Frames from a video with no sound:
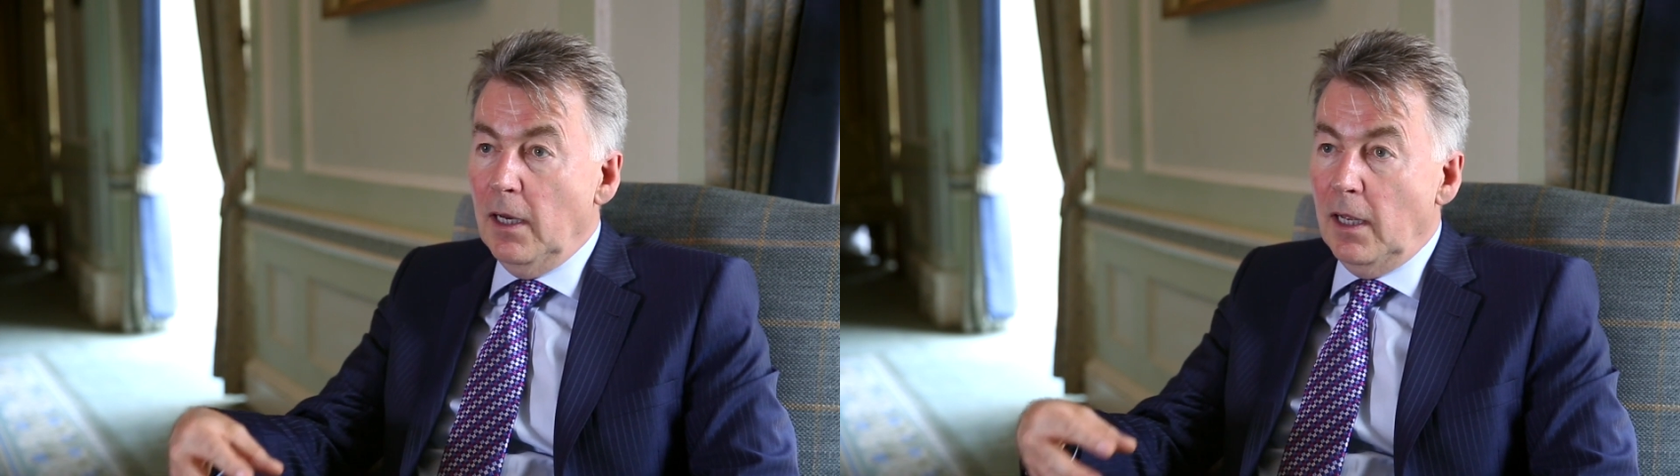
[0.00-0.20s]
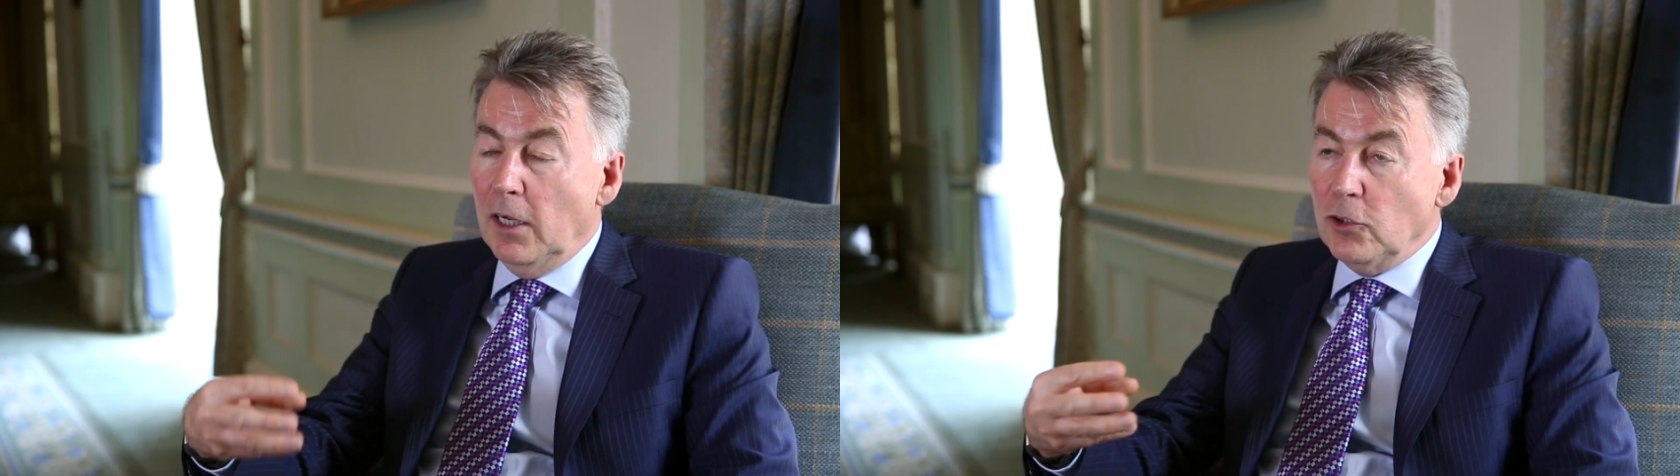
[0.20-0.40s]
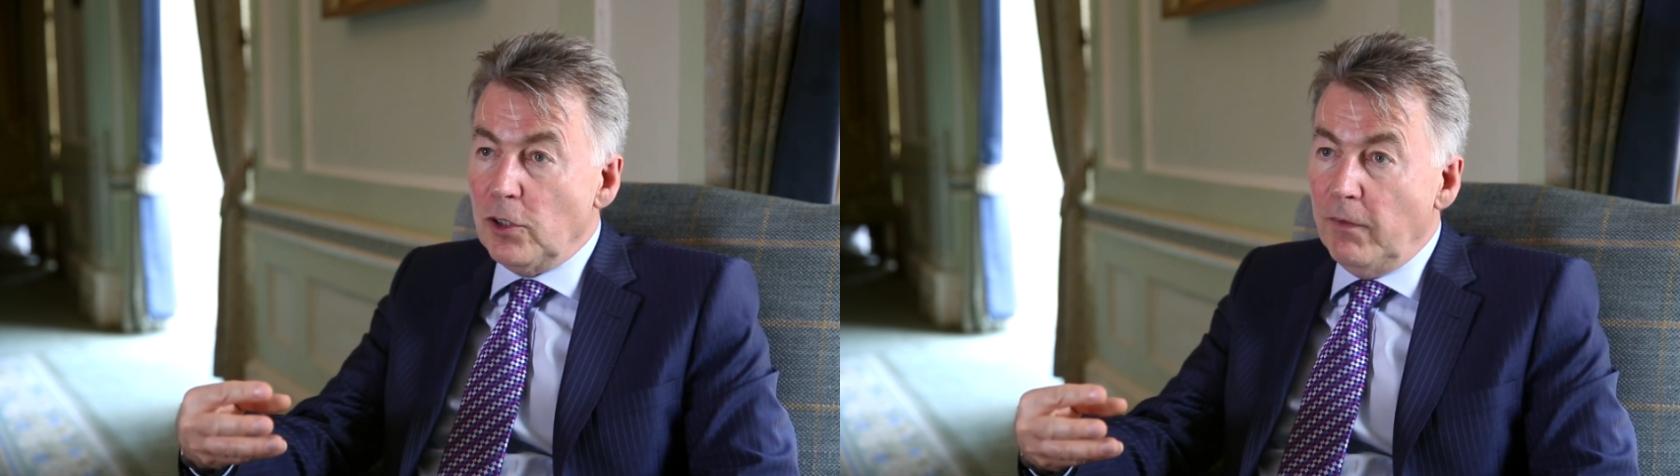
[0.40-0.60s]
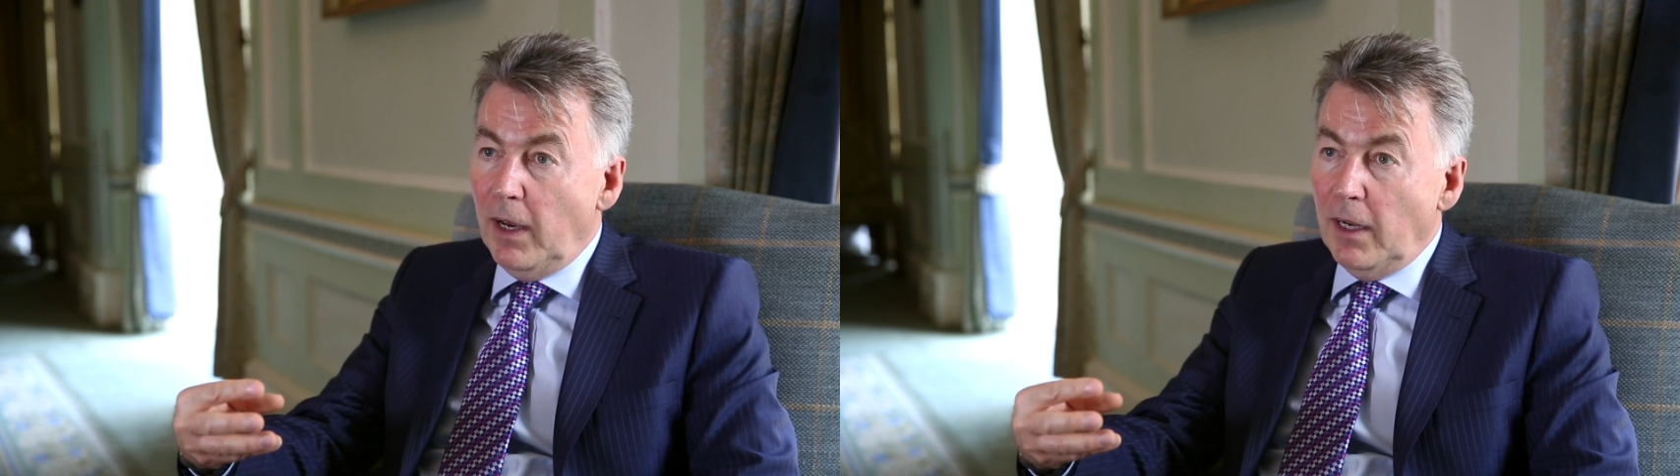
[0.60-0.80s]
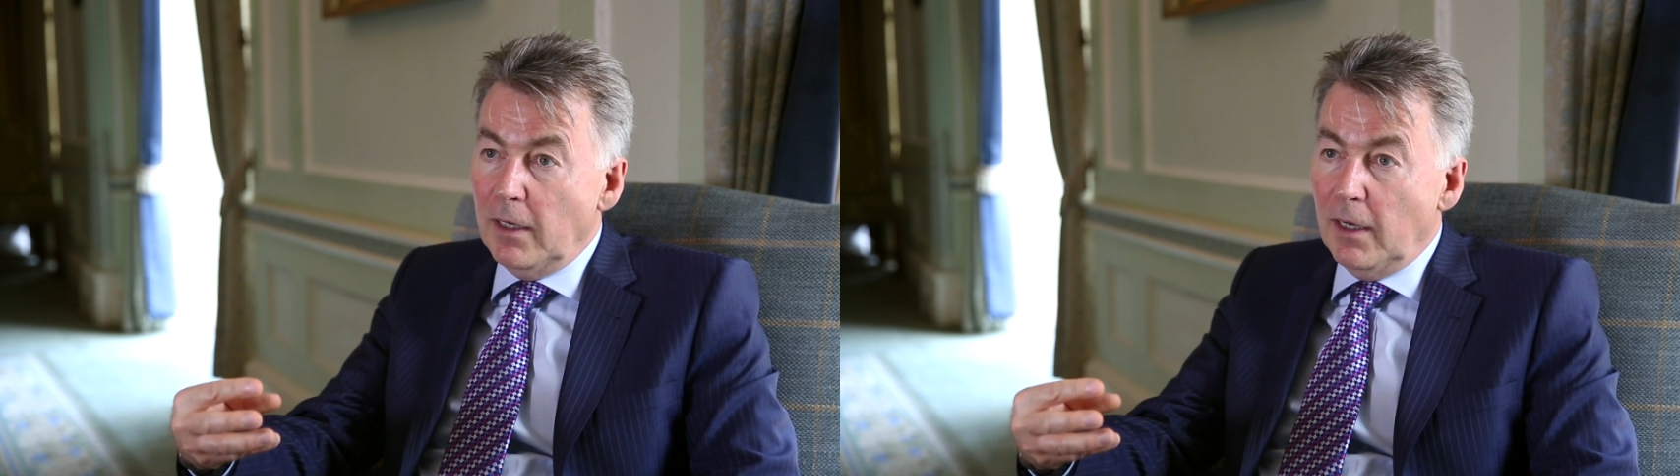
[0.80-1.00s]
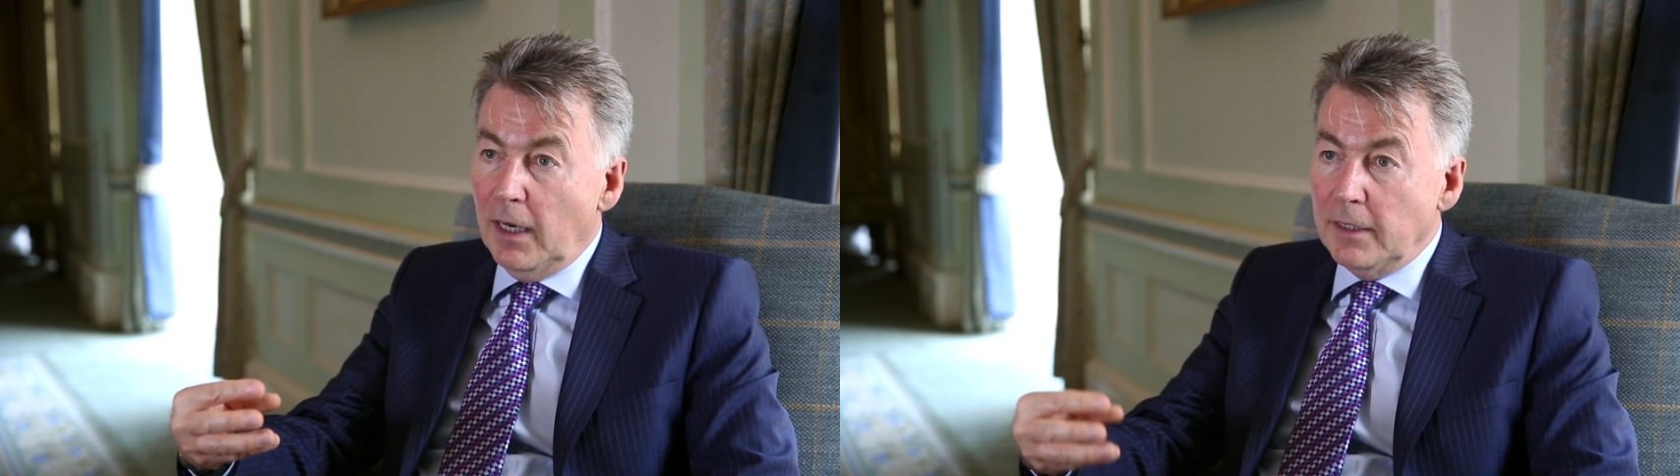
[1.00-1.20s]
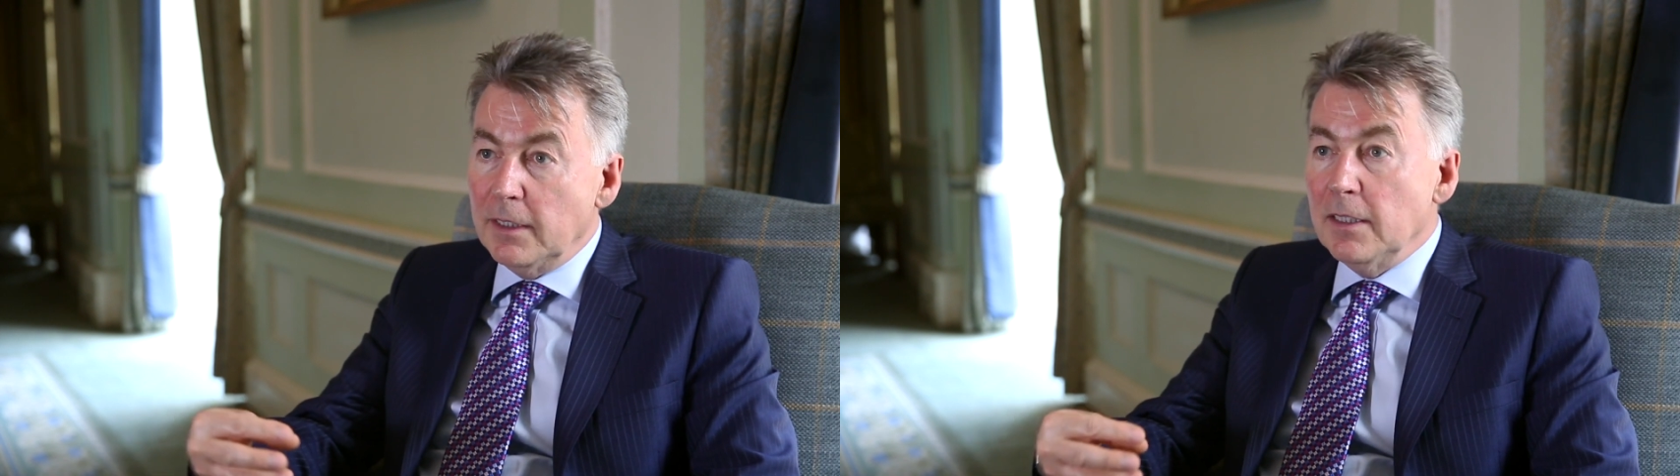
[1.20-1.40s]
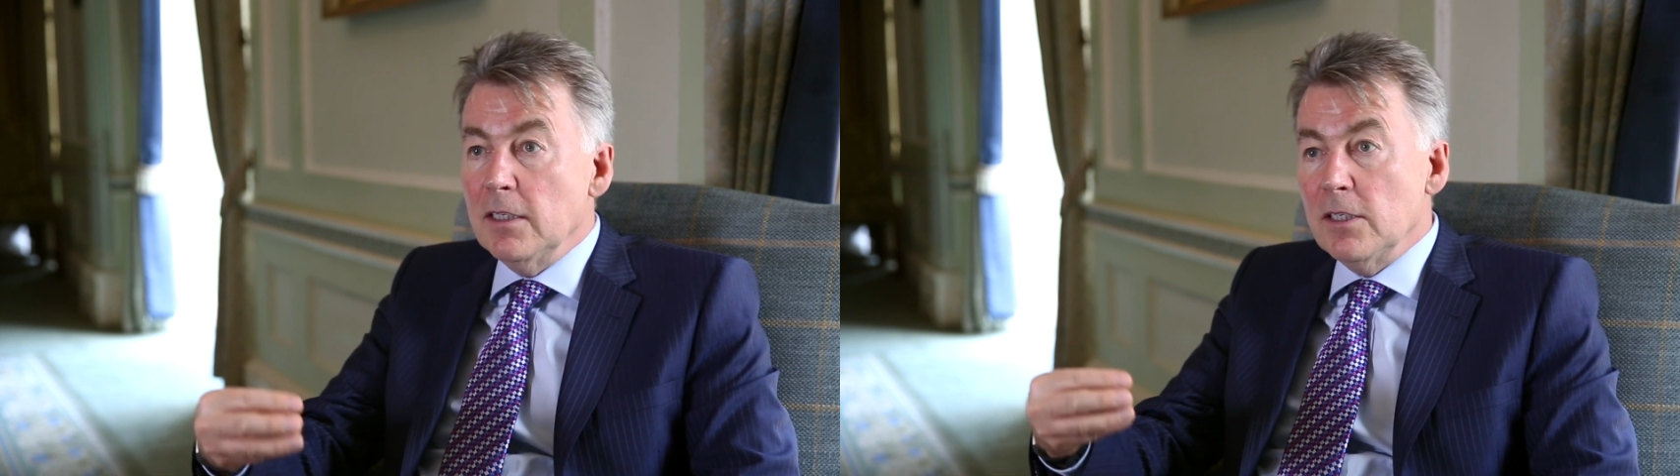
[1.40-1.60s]
And ultraviolet
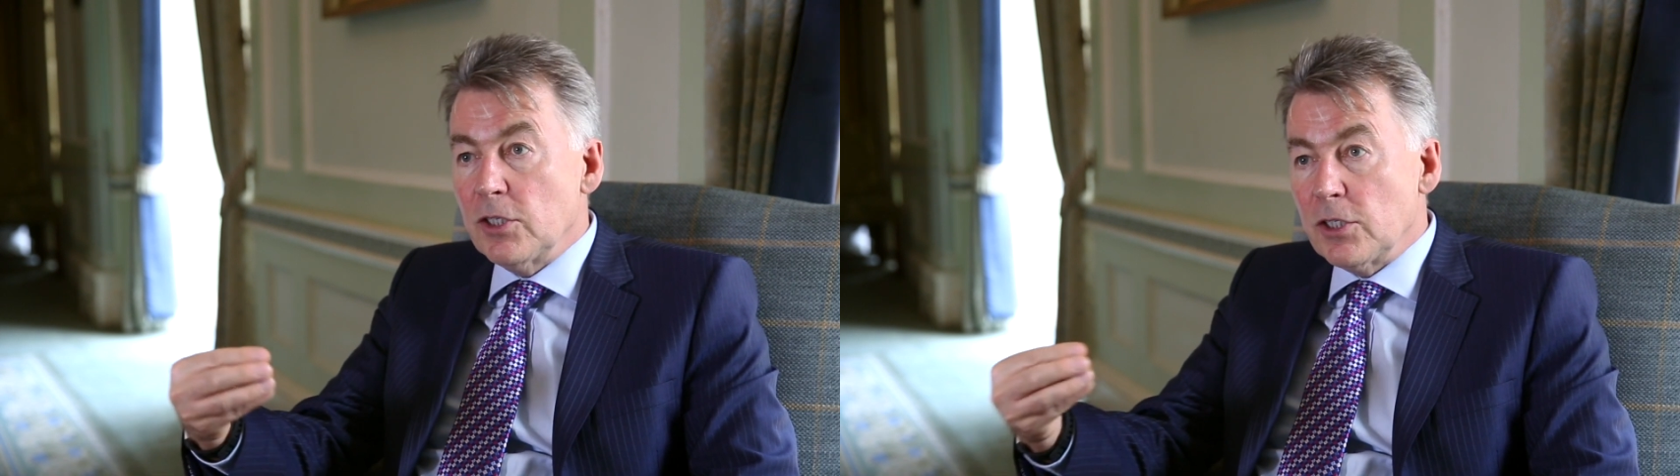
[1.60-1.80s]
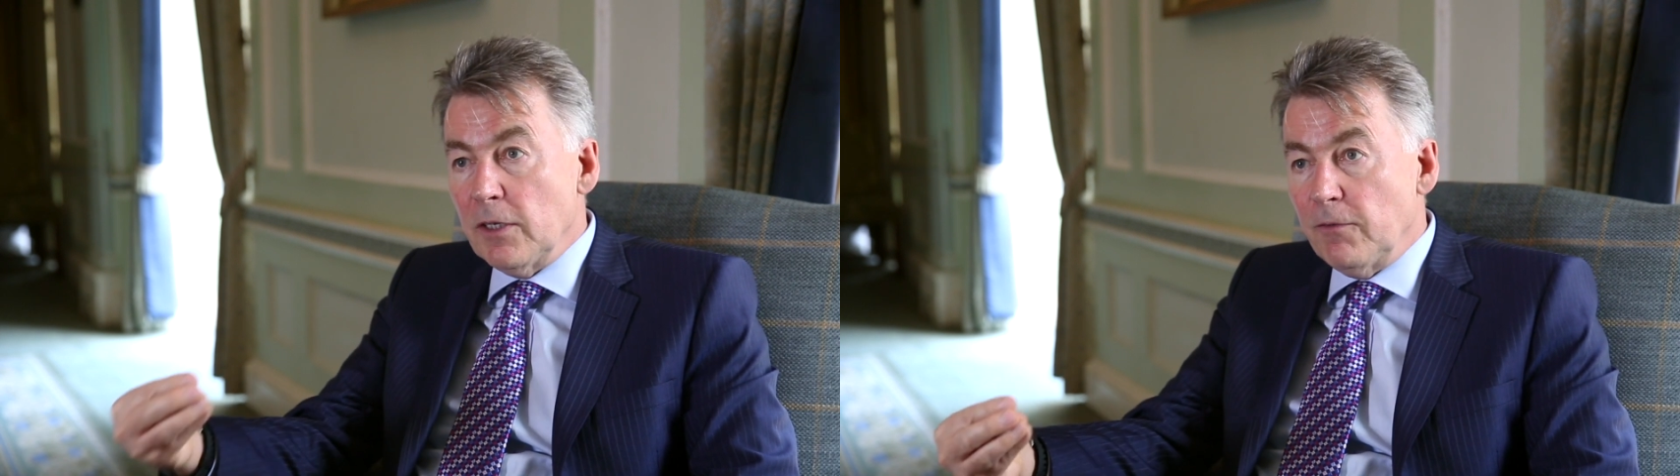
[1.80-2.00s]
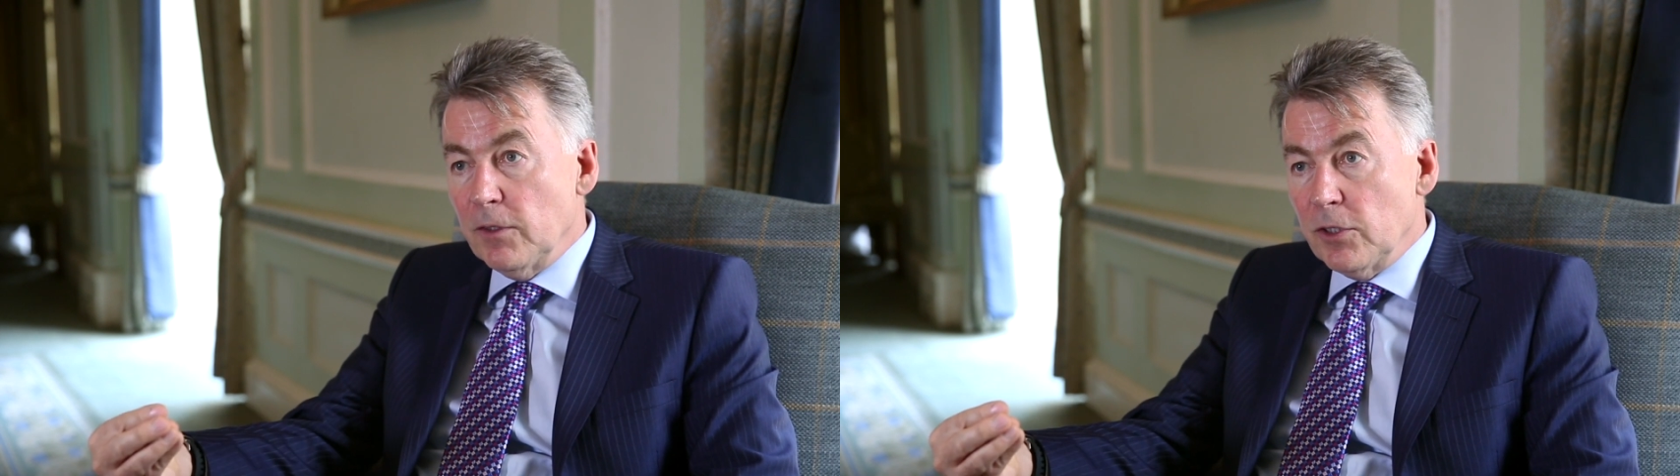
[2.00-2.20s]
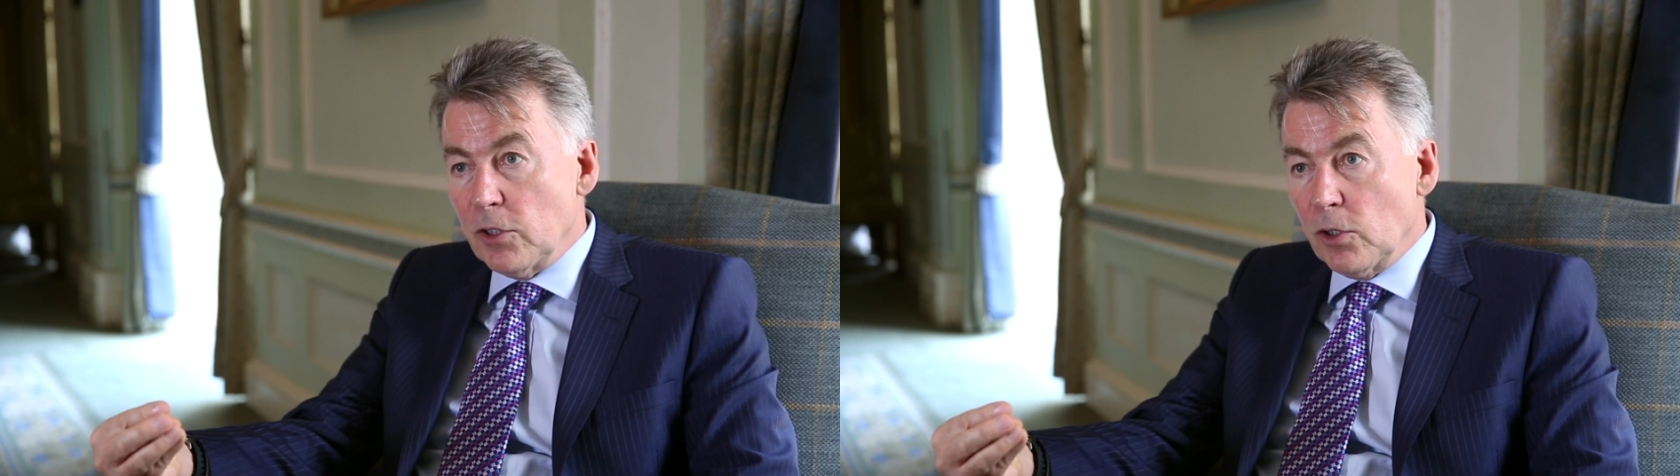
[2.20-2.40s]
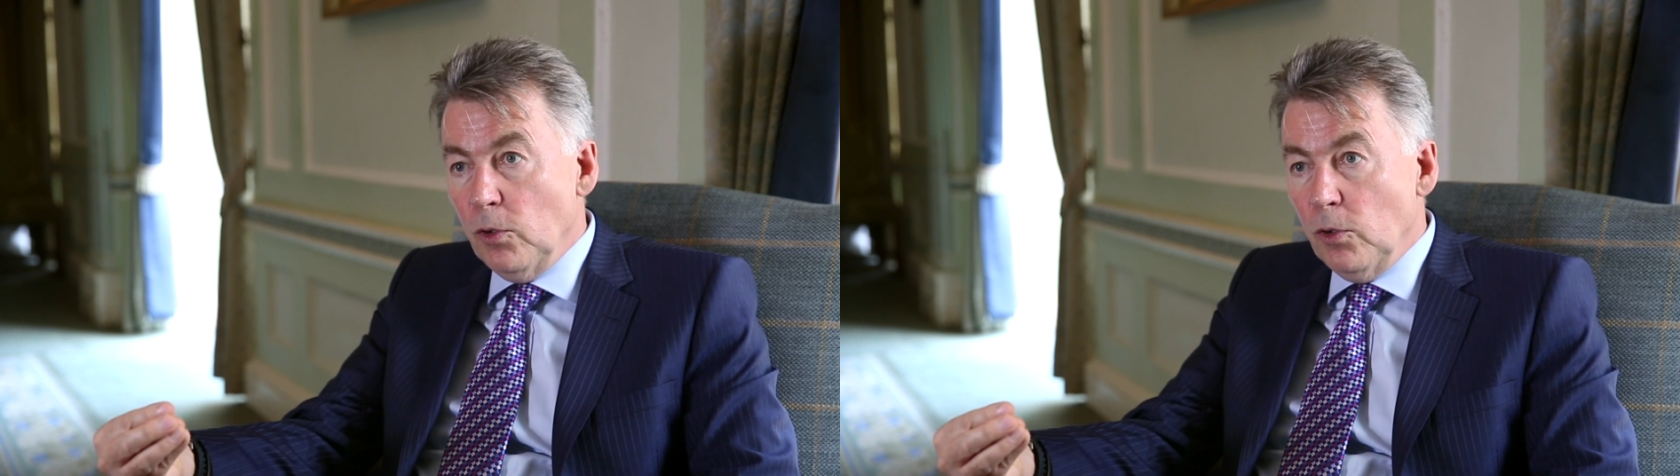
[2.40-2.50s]
light stiffens the